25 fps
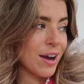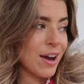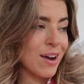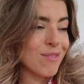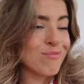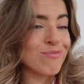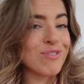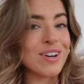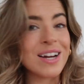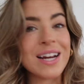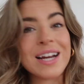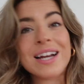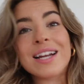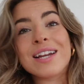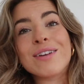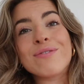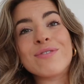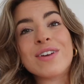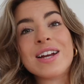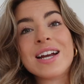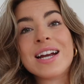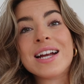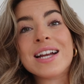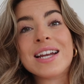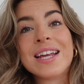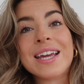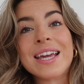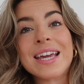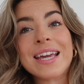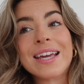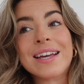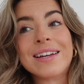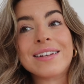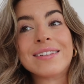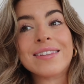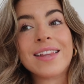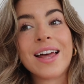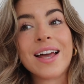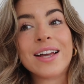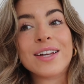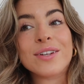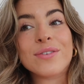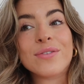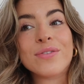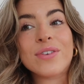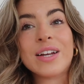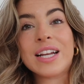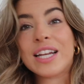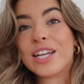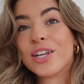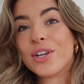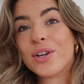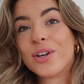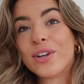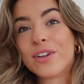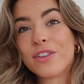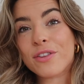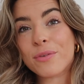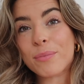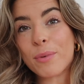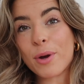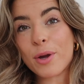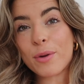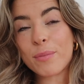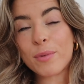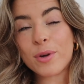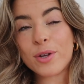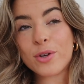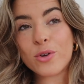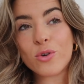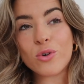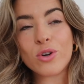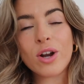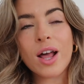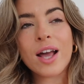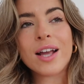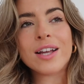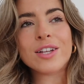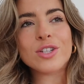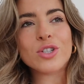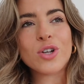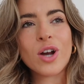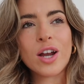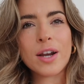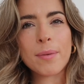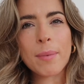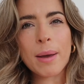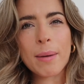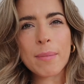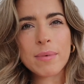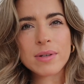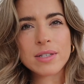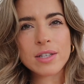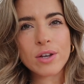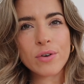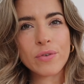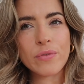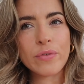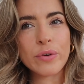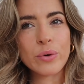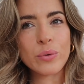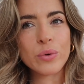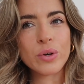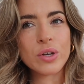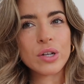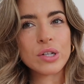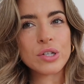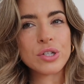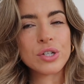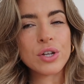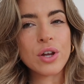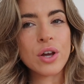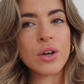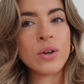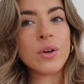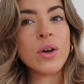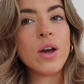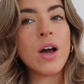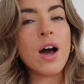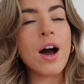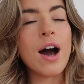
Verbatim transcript: really, really like feeling good at the moment or like trying to make myself feel good, you know.